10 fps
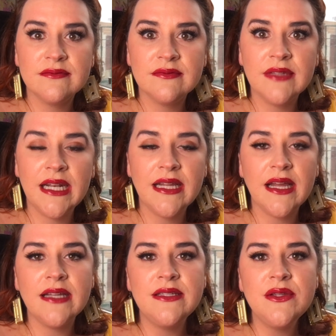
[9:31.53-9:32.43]
And
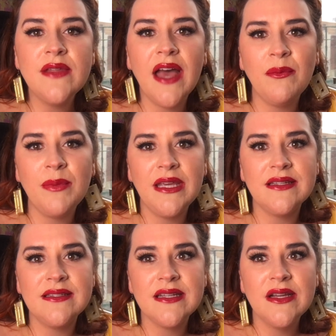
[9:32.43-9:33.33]
I do that
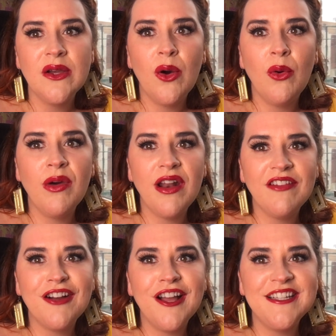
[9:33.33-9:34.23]
because
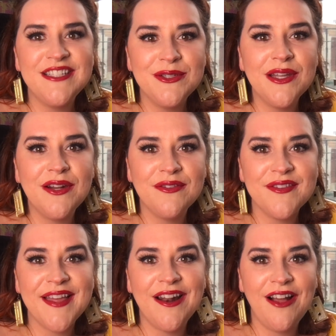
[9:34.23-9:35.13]
whenever I do get over
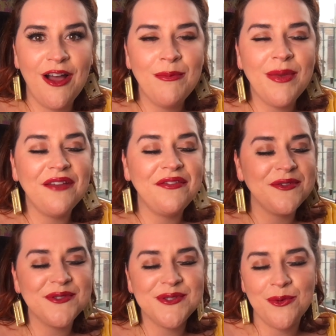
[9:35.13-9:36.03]
that hump, I feel
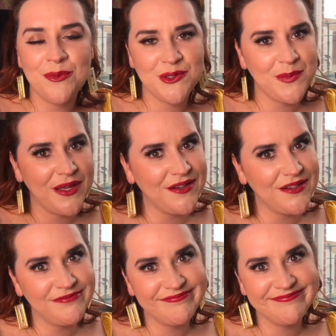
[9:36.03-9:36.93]
so much
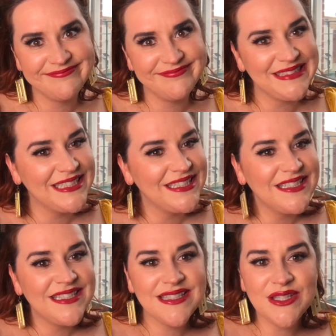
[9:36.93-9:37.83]
better.
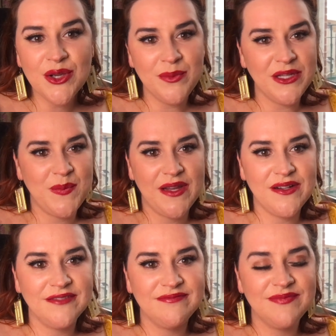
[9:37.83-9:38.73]
So much
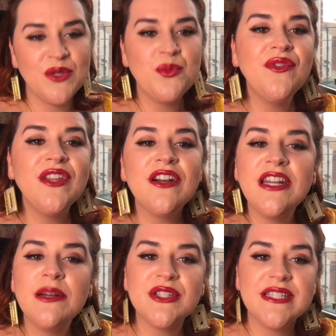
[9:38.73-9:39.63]
better. So moving on to
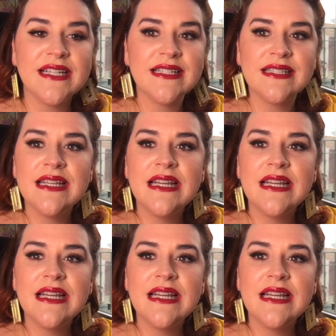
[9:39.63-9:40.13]
number 6.